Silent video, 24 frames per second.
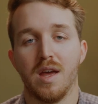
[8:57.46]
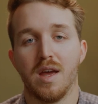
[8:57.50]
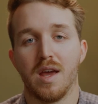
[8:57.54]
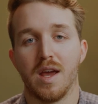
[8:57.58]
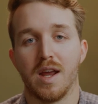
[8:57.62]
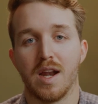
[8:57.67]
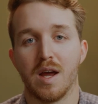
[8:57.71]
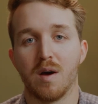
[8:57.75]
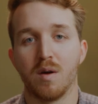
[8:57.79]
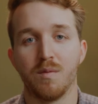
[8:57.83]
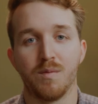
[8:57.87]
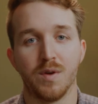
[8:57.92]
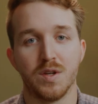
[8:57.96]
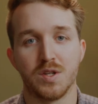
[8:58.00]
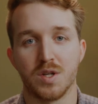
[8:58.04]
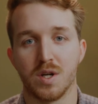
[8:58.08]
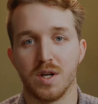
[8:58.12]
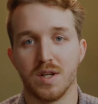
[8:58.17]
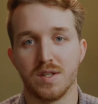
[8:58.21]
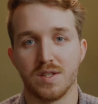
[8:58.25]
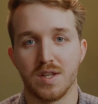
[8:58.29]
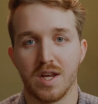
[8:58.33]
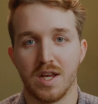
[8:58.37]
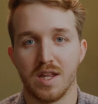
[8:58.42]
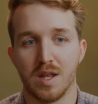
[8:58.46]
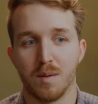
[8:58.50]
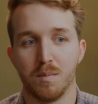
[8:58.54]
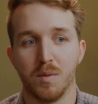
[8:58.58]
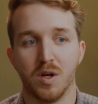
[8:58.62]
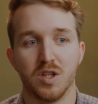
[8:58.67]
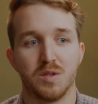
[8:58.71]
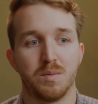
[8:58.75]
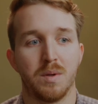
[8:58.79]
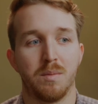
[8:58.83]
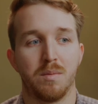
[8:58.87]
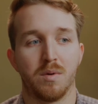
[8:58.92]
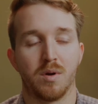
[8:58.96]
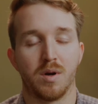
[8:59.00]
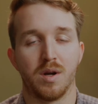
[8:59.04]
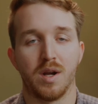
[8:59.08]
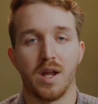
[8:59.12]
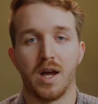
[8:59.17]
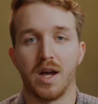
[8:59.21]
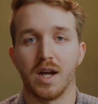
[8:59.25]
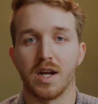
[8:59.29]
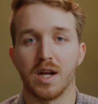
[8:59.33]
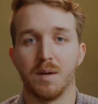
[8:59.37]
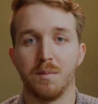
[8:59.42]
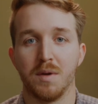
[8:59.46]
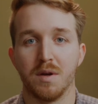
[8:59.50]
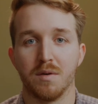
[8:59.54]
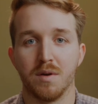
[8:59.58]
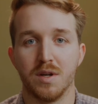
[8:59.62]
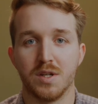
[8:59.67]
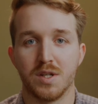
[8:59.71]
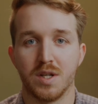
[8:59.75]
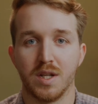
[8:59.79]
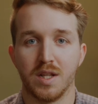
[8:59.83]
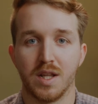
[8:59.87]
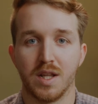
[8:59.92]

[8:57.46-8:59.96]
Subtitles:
And I would venture to say that most people are not going to be reaching